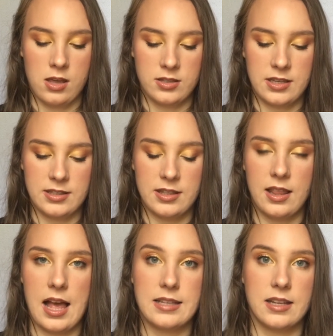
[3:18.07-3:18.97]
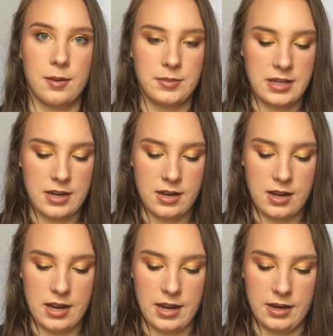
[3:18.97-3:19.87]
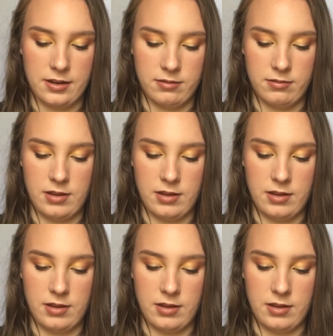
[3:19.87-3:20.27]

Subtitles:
since the last update, and